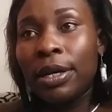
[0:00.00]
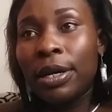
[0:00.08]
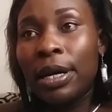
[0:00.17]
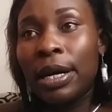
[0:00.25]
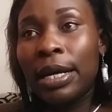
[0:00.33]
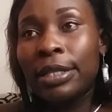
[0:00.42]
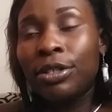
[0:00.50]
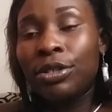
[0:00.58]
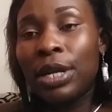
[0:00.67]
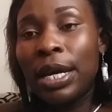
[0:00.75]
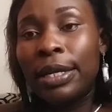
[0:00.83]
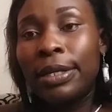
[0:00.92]
a
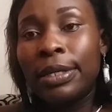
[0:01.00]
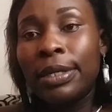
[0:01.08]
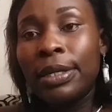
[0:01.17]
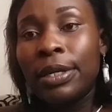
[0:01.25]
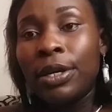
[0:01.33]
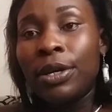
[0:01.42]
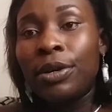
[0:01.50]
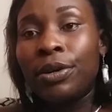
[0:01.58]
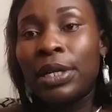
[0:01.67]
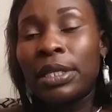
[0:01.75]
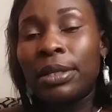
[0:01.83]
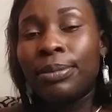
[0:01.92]
strand
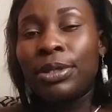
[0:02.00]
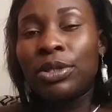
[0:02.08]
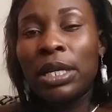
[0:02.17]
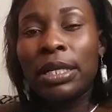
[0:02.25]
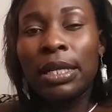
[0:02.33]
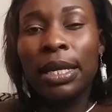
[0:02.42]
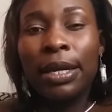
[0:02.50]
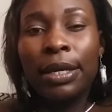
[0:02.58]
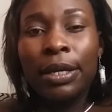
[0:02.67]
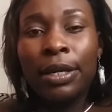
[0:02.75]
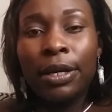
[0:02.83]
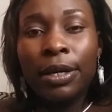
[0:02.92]
or a substrand,
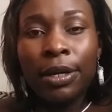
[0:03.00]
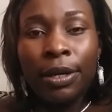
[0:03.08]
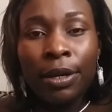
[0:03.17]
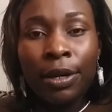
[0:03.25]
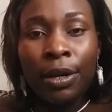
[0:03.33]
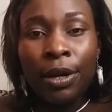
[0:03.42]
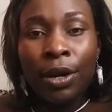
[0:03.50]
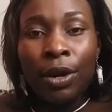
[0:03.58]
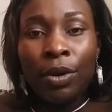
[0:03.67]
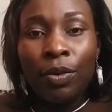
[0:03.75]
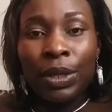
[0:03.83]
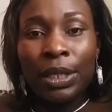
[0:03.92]
like
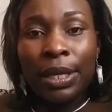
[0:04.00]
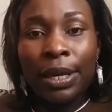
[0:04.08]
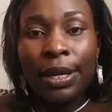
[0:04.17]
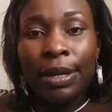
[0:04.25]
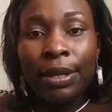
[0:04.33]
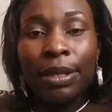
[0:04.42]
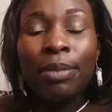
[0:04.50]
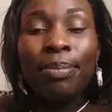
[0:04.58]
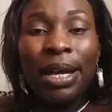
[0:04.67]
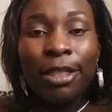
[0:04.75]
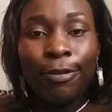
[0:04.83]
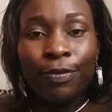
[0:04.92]
we say the
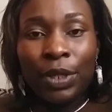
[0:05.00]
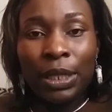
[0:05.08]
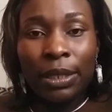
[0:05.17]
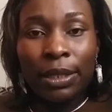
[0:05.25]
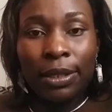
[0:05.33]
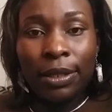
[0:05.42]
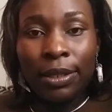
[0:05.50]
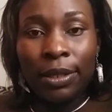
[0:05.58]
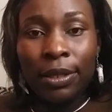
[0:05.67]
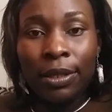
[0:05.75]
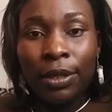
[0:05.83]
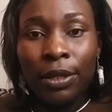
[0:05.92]
birth of Jesus.
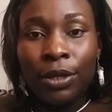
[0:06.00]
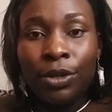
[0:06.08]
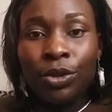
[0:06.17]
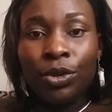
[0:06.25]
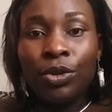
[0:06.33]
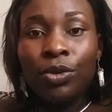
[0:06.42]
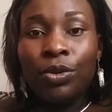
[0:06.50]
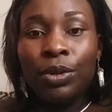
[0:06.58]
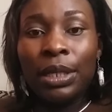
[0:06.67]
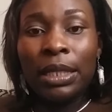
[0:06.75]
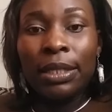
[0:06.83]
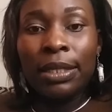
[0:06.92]
So
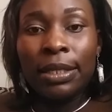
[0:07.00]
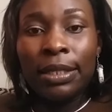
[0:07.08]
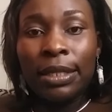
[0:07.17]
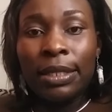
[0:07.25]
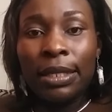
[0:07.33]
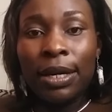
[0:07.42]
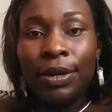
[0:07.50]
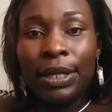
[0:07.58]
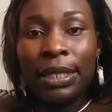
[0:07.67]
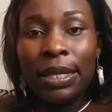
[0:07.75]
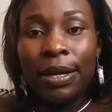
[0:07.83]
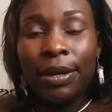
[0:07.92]
this is now
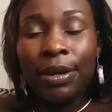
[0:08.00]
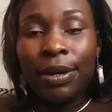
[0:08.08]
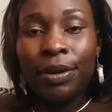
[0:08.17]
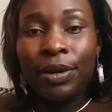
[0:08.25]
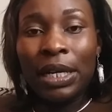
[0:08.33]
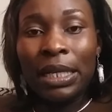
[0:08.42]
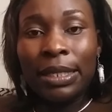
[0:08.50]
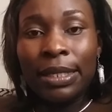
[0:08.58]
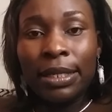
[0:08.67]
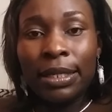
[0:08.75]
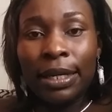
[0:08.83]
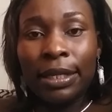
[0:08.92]
in the
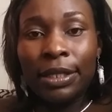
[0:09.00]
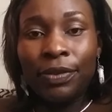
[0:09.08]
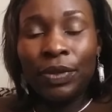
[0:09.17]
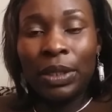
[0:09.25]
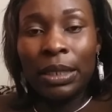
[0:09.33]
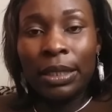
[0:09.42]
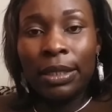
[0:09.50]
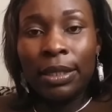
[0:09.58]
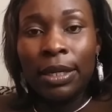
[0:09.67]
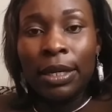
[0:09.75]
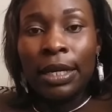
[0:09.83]
religious activities.